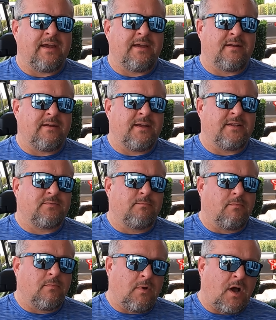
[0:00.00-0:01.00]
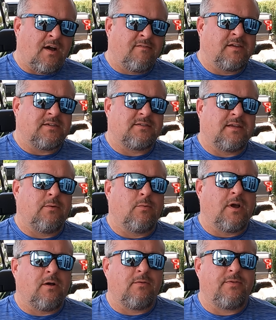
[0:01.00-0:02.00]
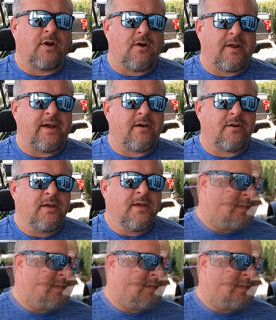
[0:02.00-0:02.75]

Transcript: and it's obviously well thought out,